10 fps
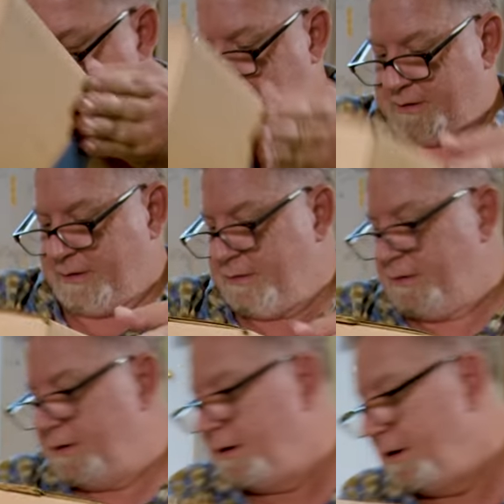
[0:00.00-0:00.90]
There.
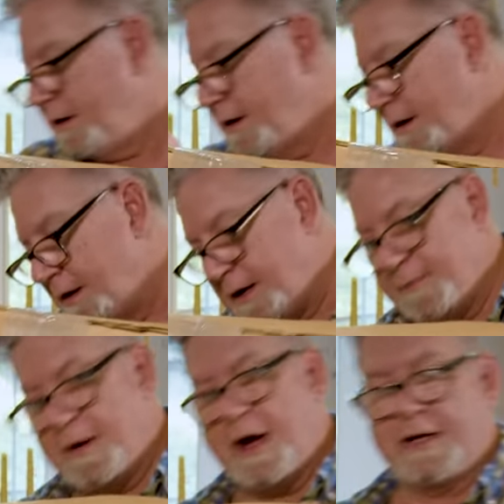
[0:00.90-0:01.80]

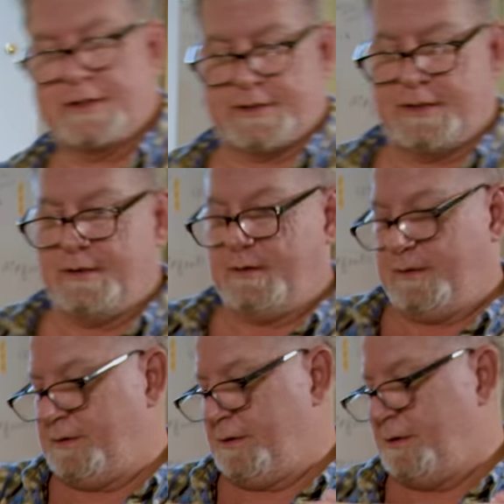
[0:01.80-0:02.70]
A box.
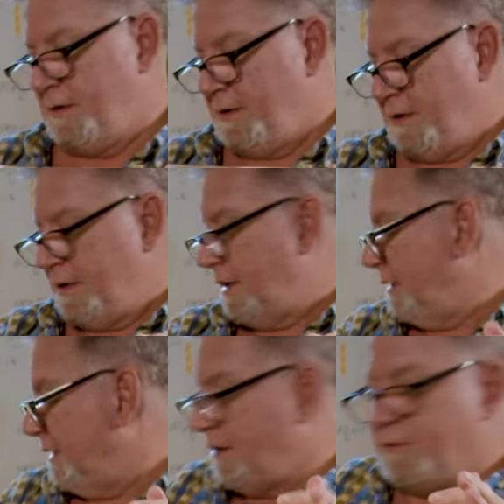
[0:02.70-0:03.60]

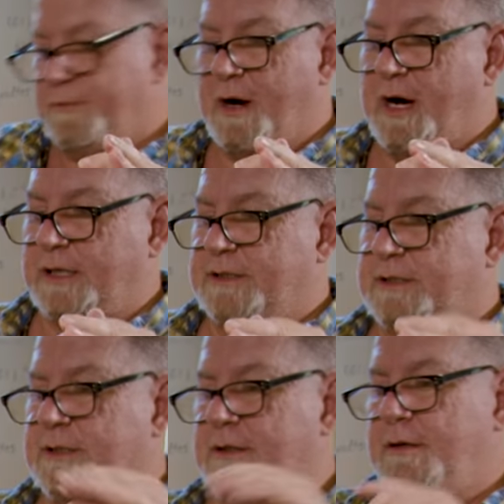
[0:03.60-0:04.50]
A little
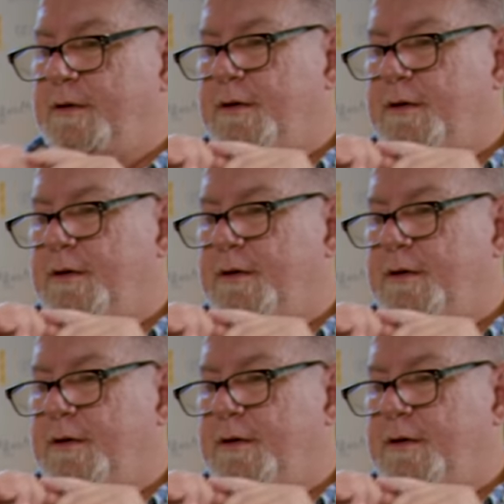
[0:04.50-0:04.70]
box.